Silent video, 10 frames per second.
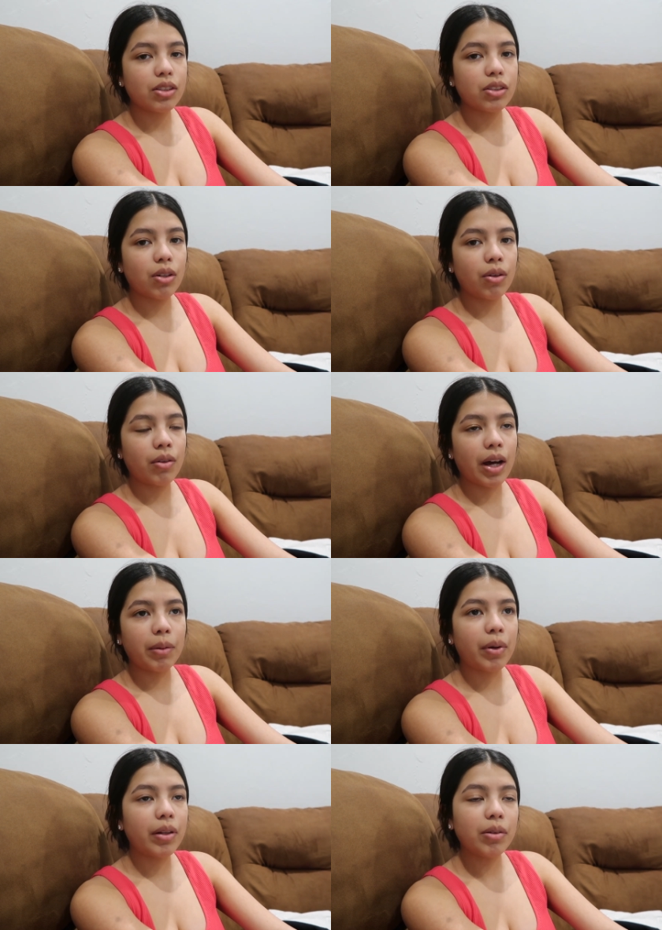so i
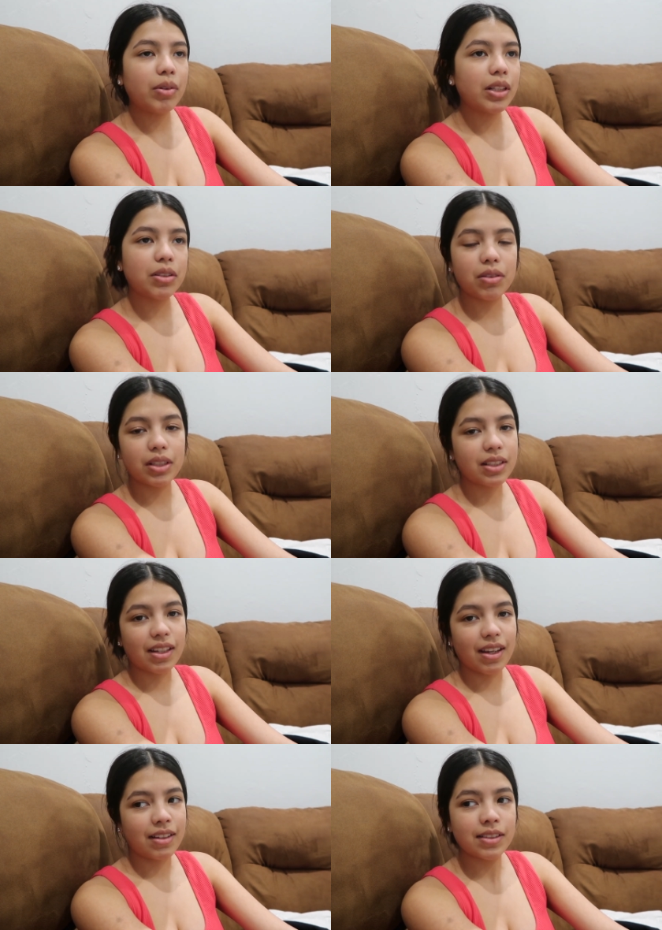probably wouldn't do this
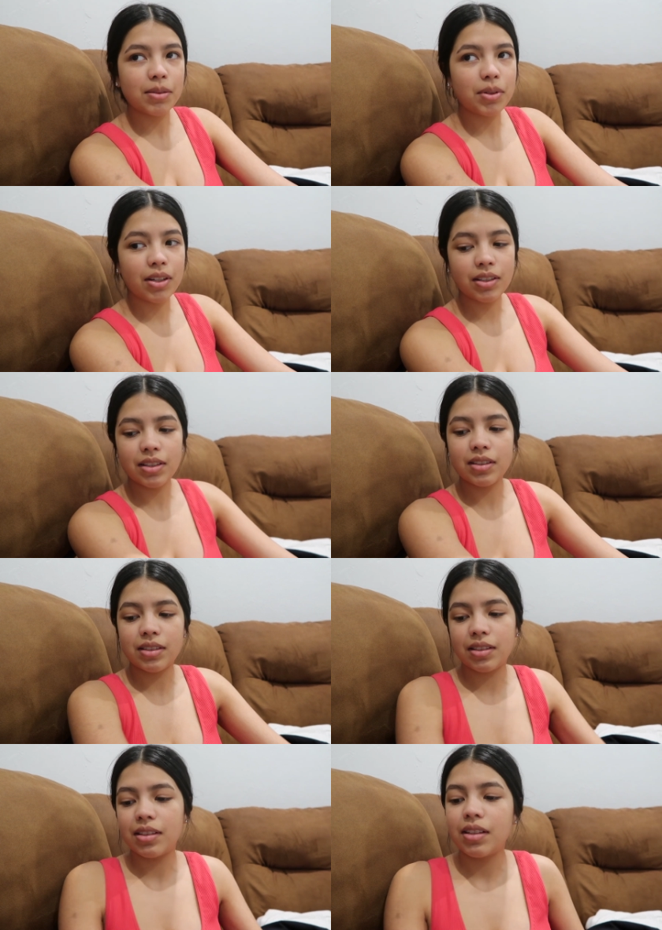again to be
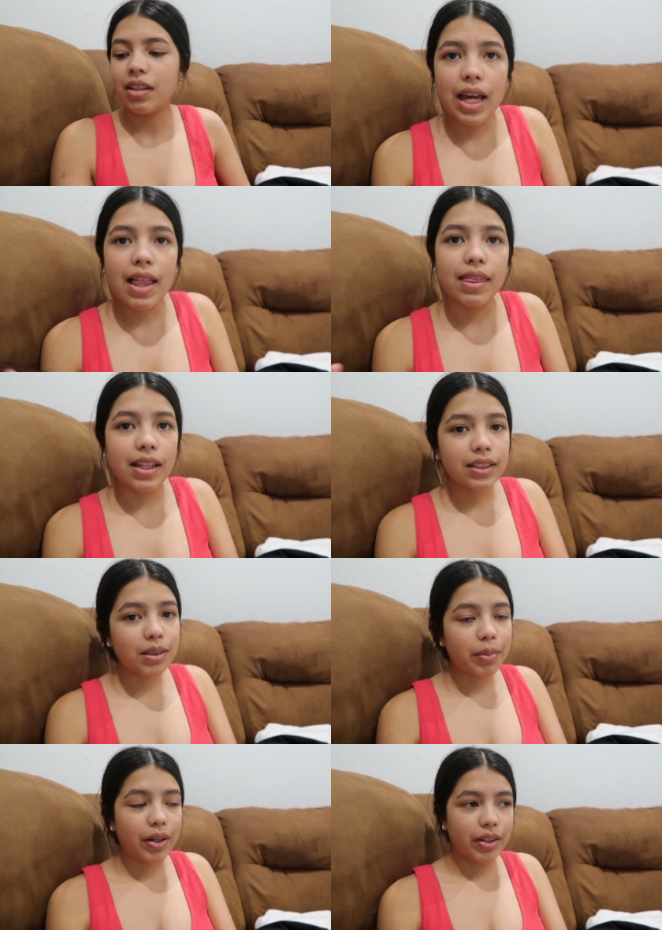honest
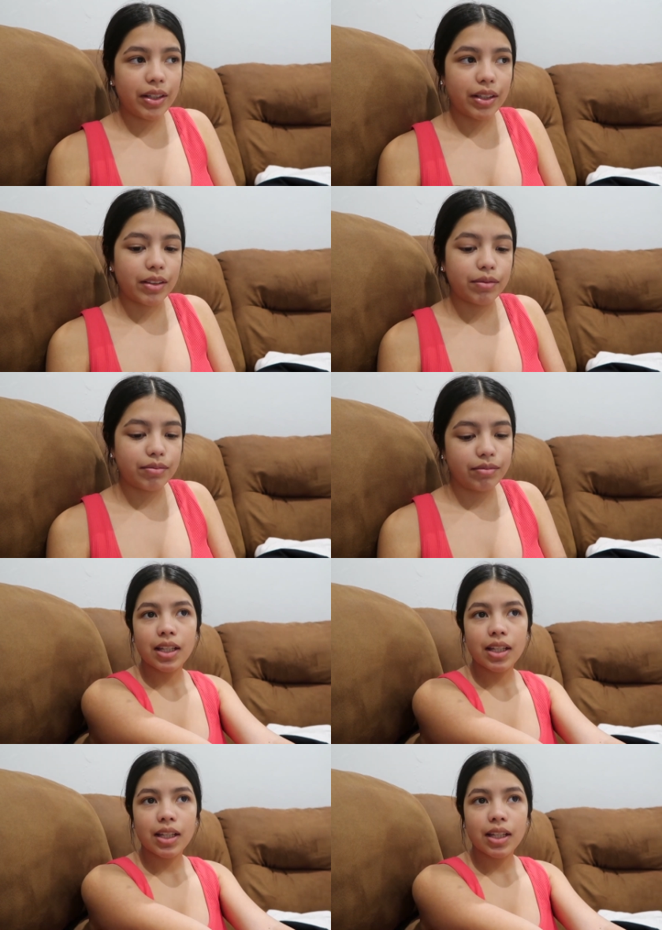that's about it